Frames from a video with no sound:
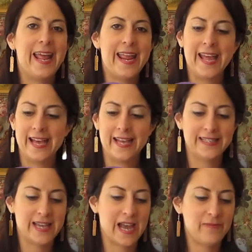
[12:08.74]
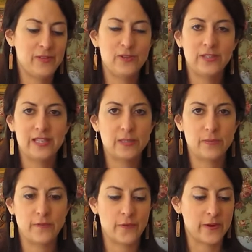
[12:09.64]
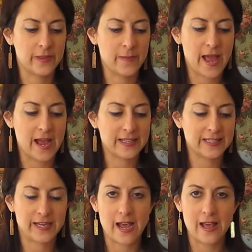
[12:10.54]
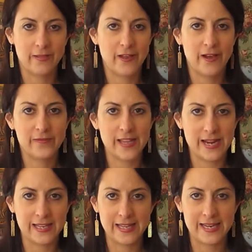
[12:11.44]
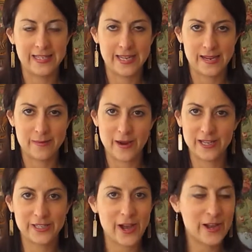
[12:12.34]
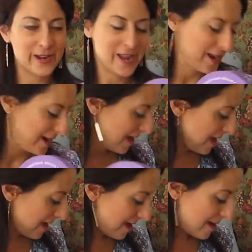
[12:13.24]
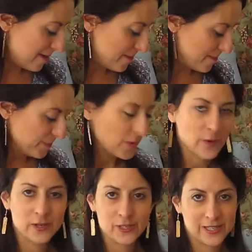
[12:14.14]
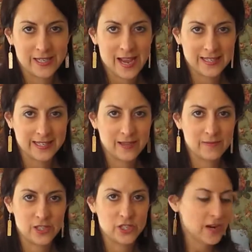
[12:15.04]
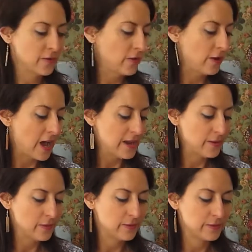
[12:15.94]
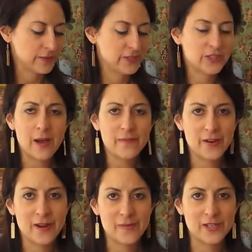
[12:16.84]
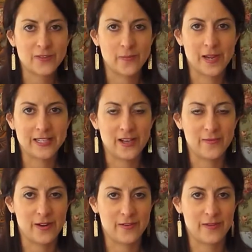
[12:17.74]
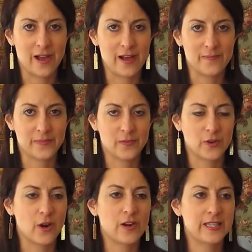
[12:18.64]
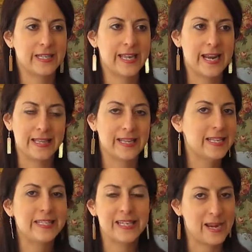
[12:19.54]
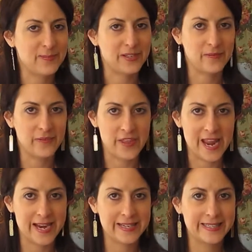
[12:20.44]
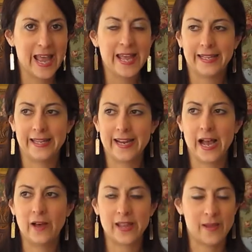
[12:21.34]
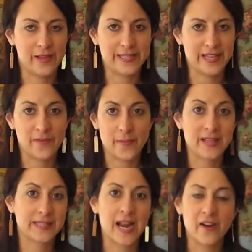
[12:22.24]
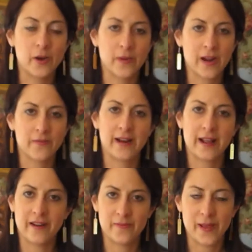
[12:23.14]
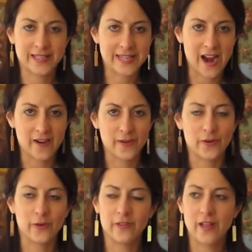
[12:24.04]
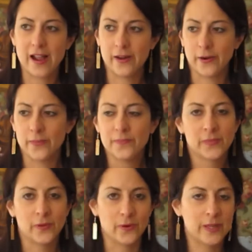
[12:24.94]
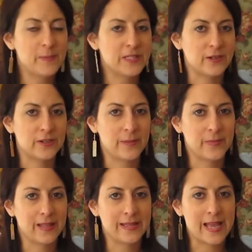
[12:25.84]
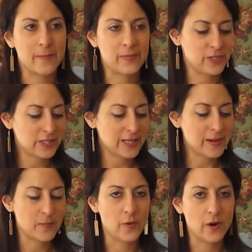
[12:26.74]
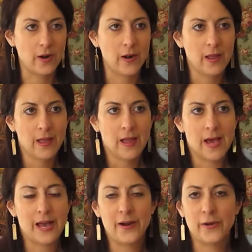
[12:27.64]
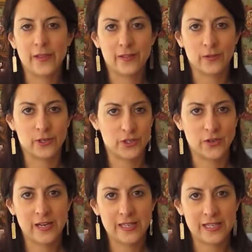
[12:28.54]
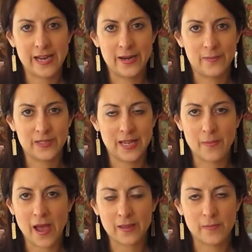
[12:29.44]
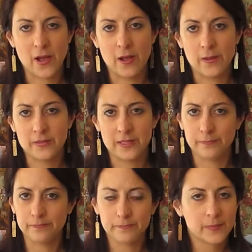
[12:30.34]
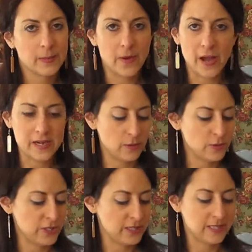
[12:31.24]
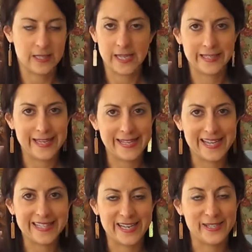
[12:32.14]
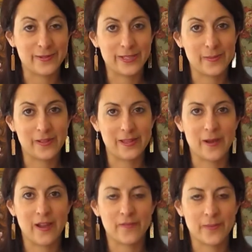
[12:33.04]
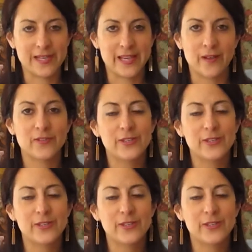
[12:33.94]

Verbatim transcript: And I've used these before in the past. I love getting these in my stocking um, or just as a gift in general. I don't shop very much for myself in um, regards to getting these types of things. Like I'll get myself a mascara when I run out of mascara or a liner or a lipstick or something like that. But just like more, I don't know, like luxurious items like bath bombs and body lotions and things like this, I don't typically buy for myself.